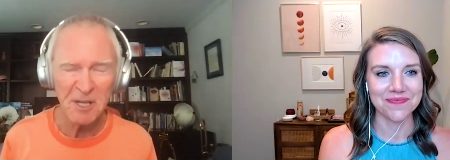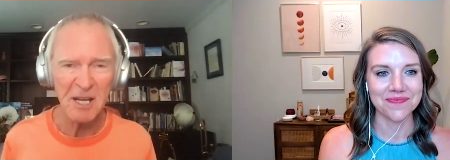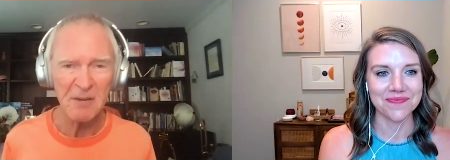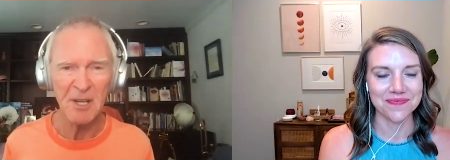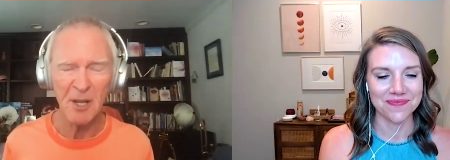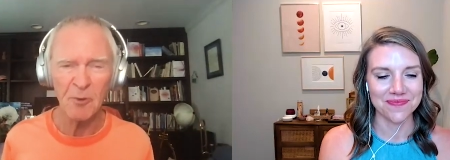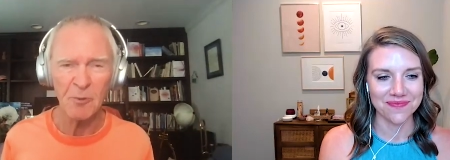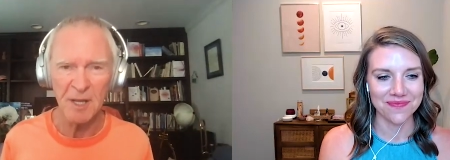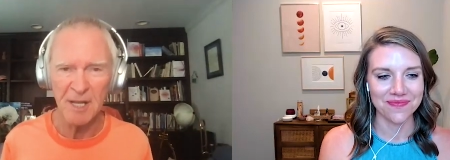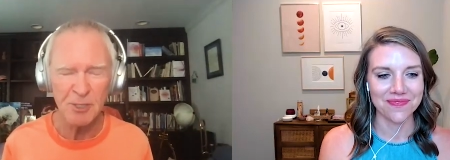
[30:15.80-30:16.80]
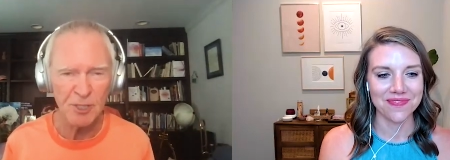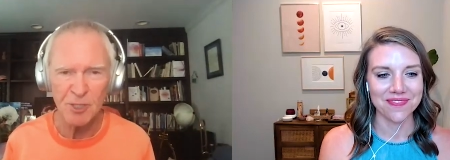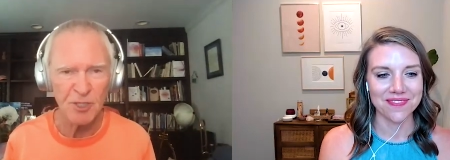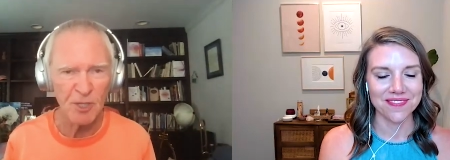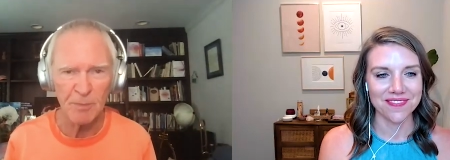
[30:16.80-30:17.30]
Speaker 1: to have another
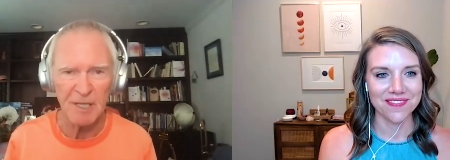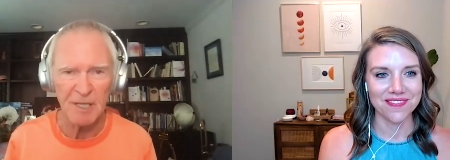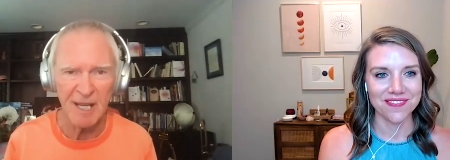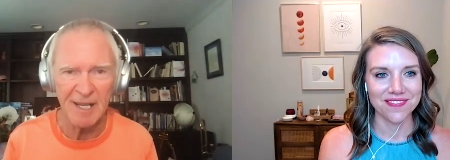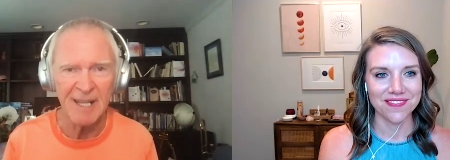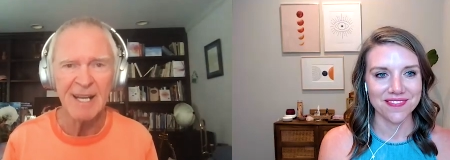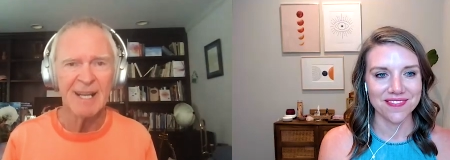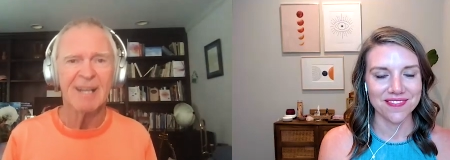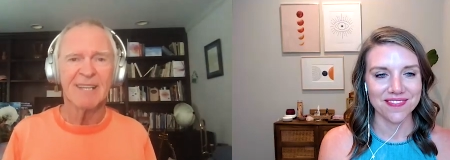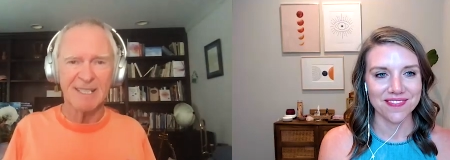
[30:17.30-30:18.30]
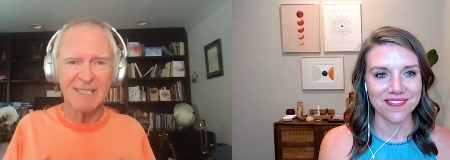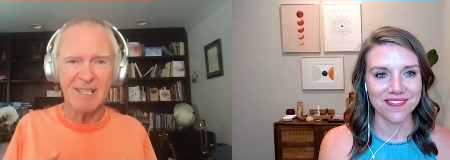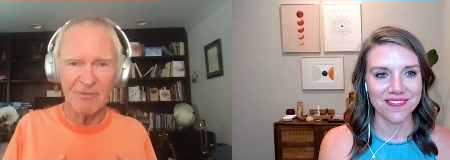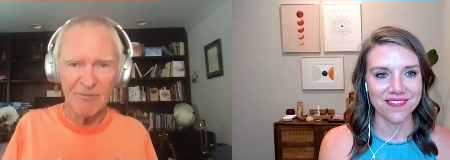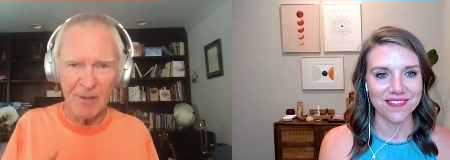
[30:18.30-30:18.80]
relationship again that
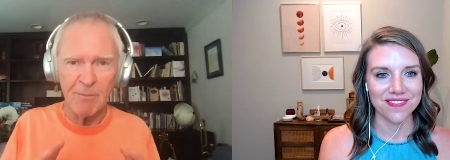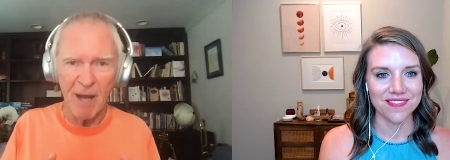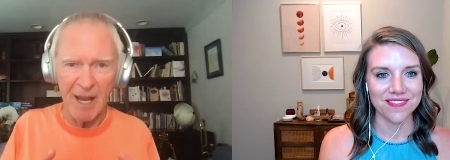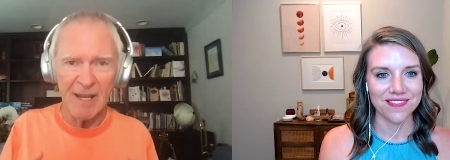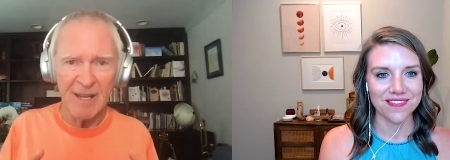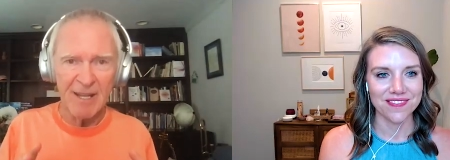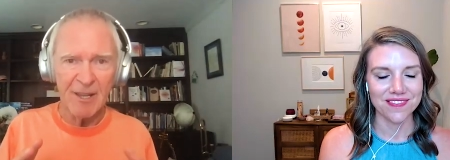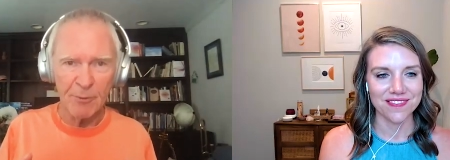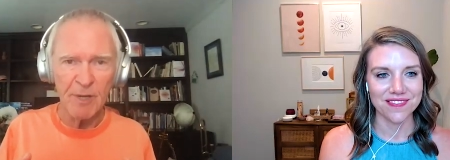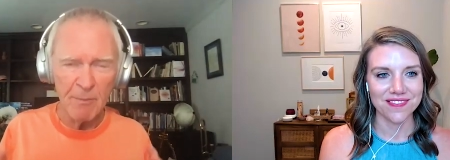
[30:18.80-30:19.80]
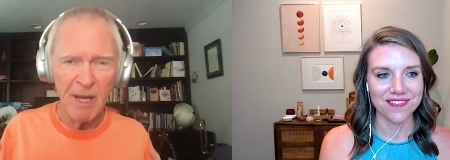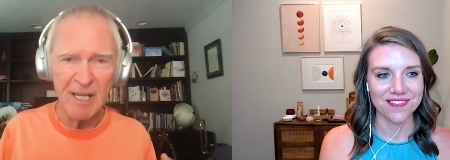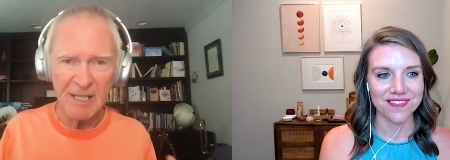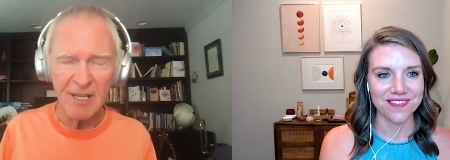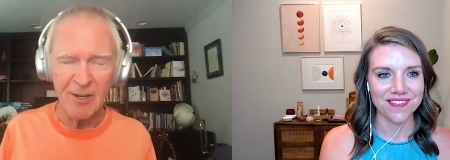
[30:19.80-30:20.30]
didn't fit my three
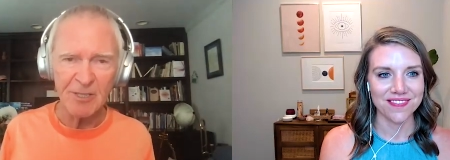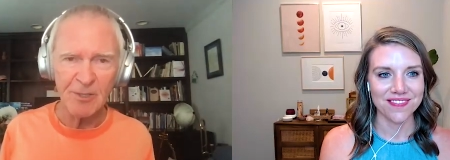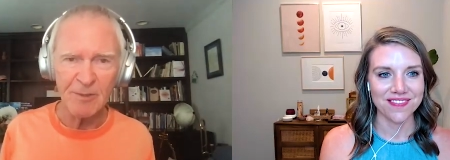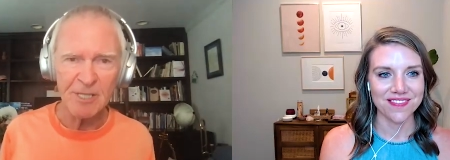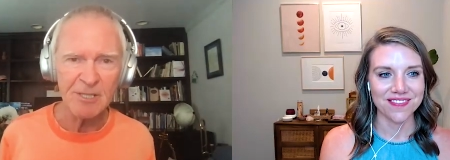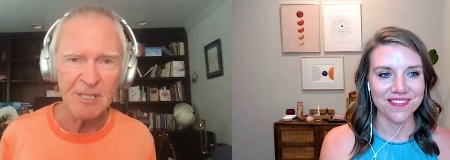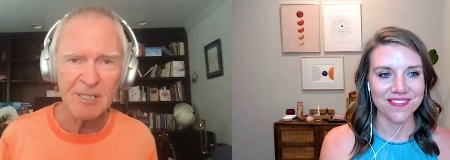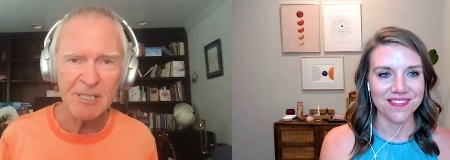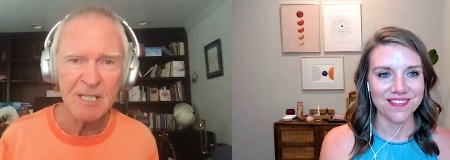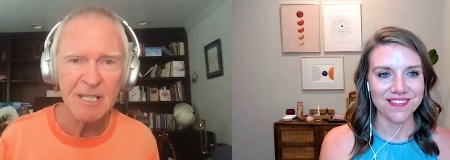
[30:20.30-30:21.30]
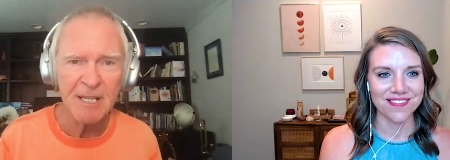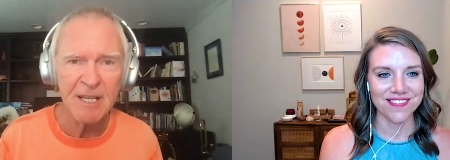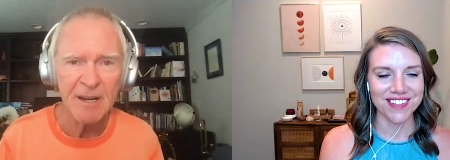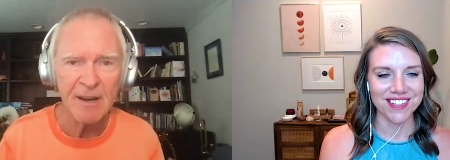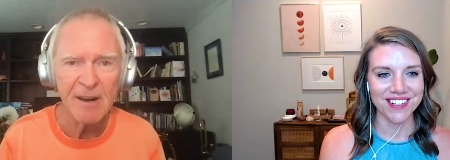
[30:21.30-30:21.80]
main characteristics.
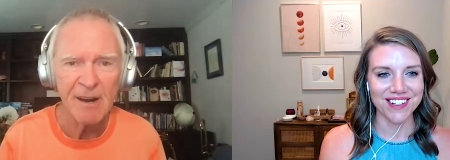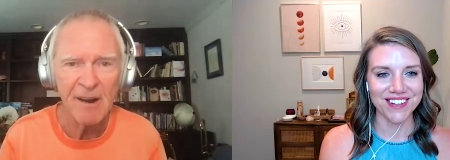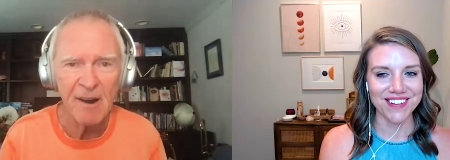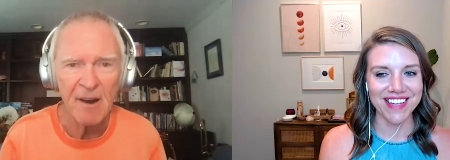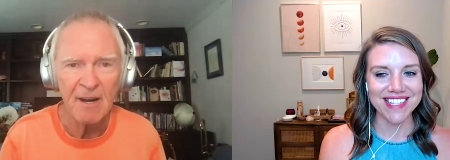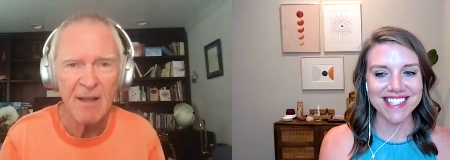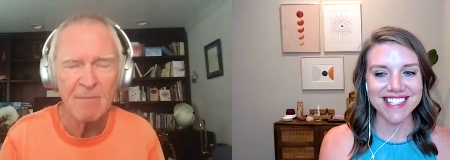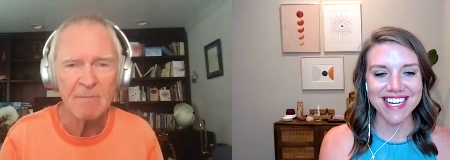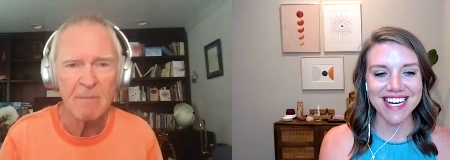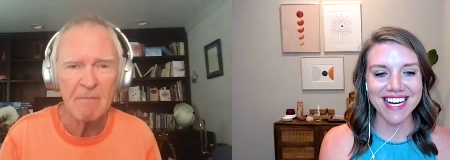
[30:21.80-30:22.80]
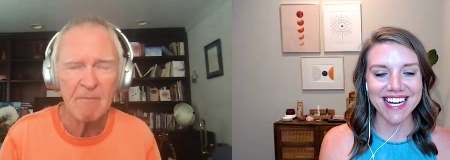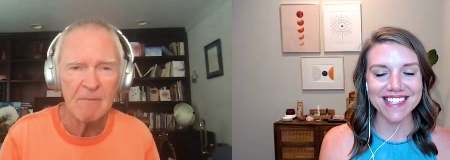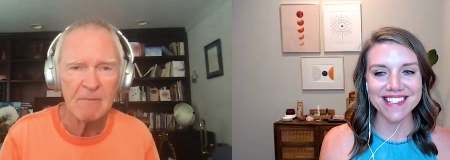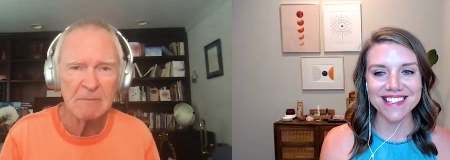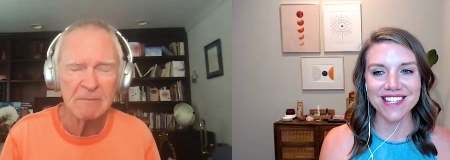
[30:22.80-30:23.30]
Speaker 2: Oh, that's
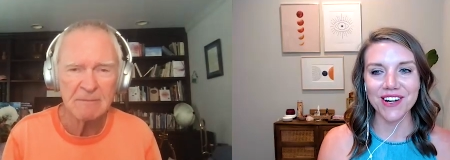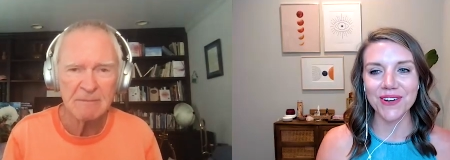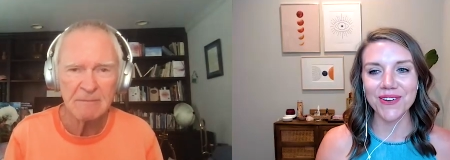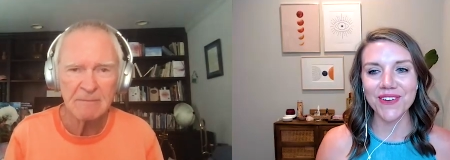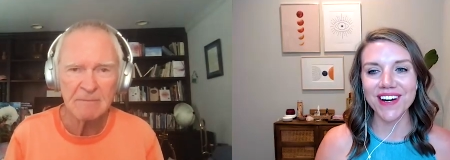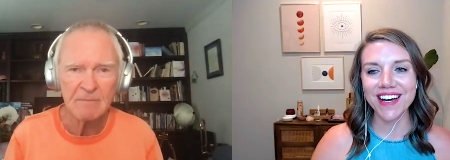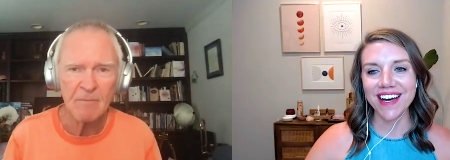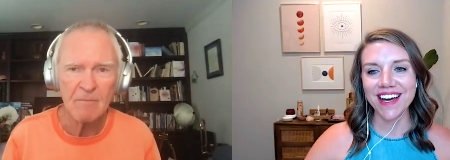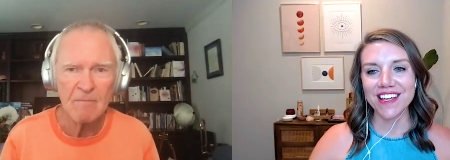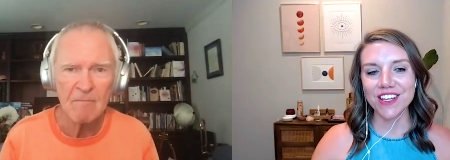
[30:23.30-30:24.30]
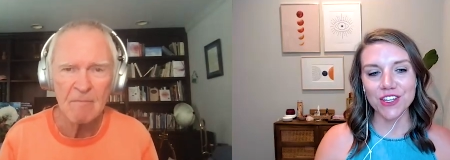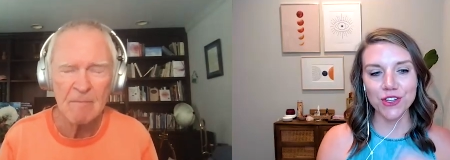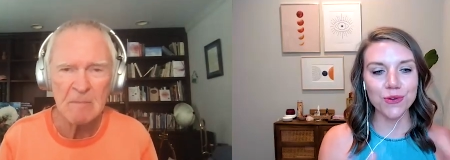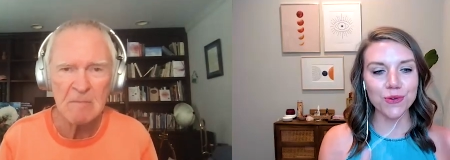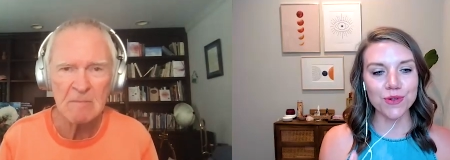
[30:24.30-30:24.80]
it's so
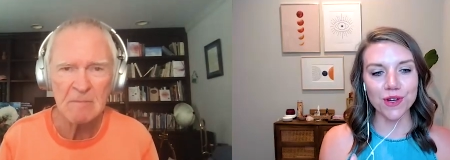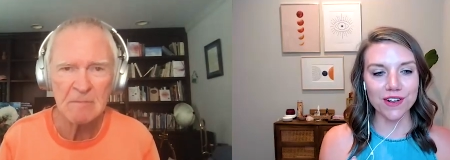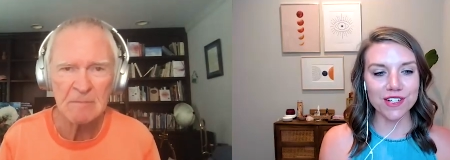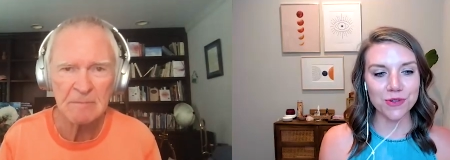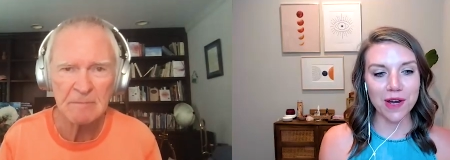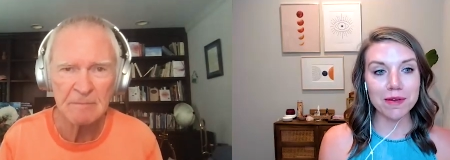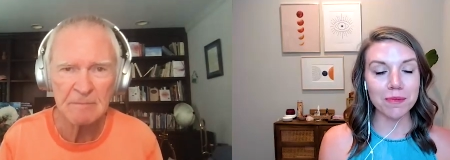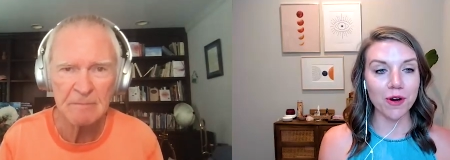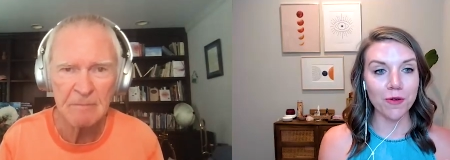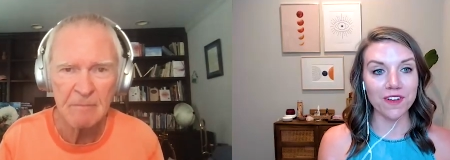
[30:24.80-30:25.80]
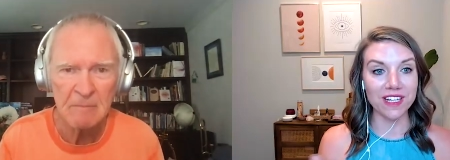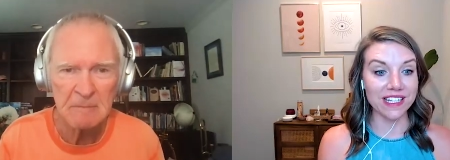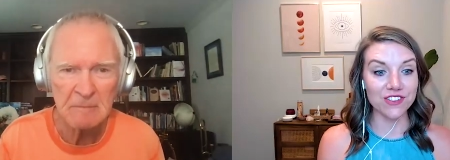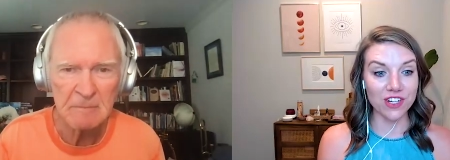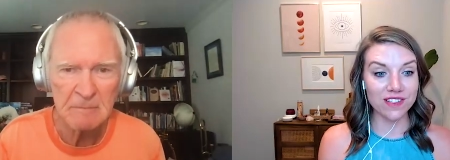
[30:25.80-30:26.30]
you are describing
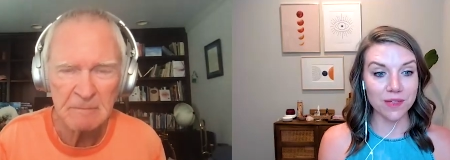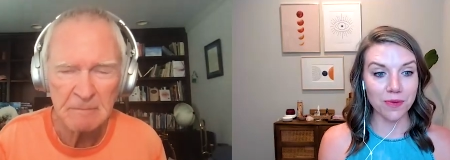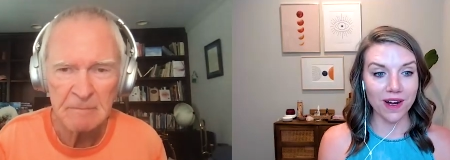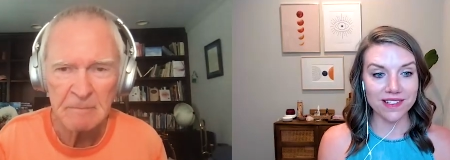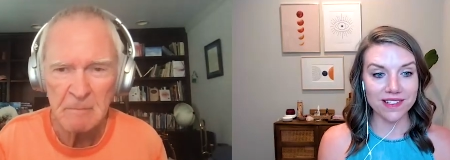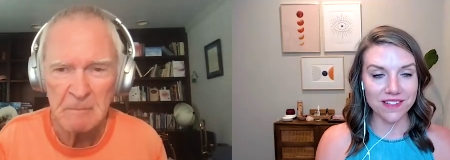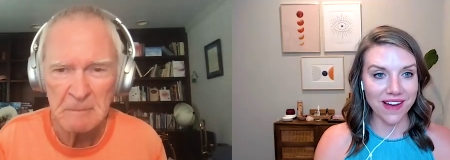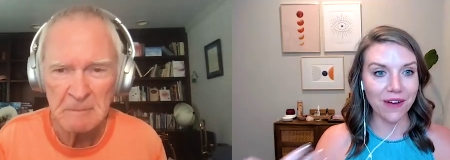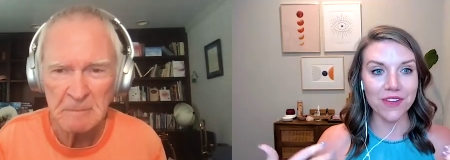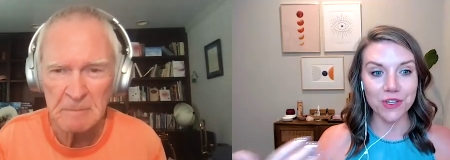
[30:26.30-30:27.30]
perfectly just the process of how the